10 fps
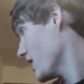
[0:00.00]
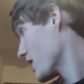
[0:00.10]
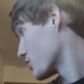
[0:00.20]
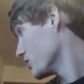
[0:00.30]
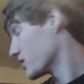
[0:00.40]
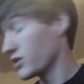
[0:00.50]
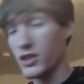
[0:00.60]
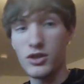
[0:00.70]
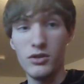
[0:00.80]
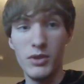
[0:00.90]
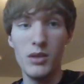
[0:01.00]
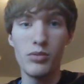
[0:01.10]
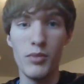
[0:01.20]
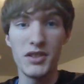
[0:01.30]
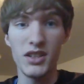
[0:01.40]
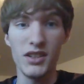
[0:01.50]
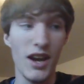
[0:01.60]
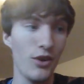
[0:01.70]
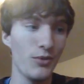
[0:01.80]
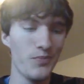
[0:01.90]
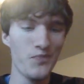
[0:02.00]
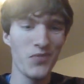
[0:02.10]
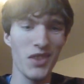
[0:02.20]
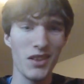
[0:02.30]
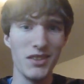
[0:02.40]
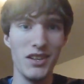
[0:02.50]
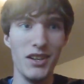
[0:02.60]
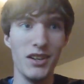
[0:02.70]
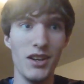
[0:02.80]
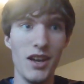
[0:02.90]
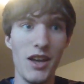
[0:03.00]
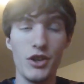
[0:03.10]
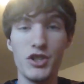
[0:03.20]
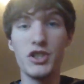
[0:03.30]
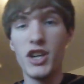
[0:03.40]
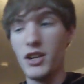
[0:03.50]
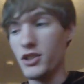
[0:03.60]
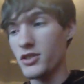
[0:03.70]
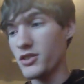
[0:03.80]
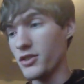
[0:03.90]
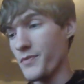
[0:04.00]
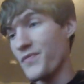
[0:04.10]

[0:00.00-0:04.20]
actually is going to be implemented and how the energy changes.